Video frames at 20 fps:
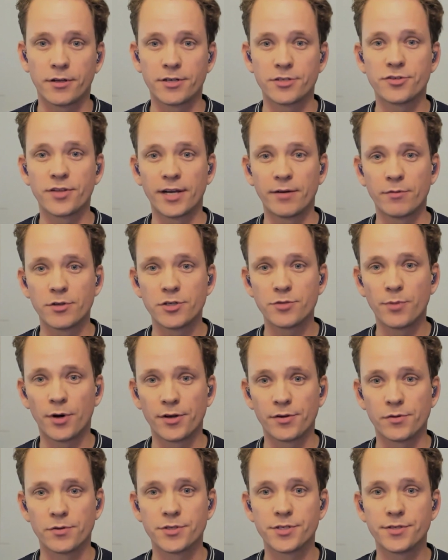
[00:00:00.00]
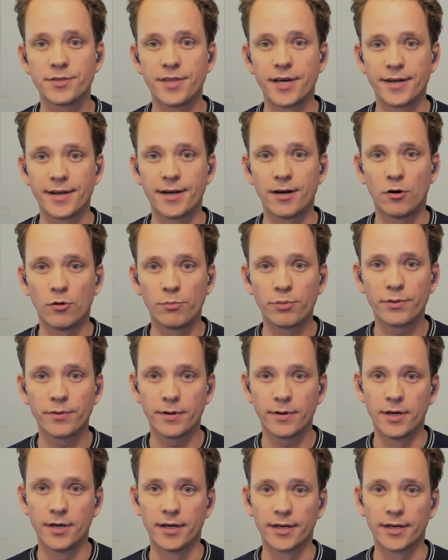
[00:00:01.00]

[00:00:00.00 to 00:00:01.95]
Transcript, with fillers: large language models that help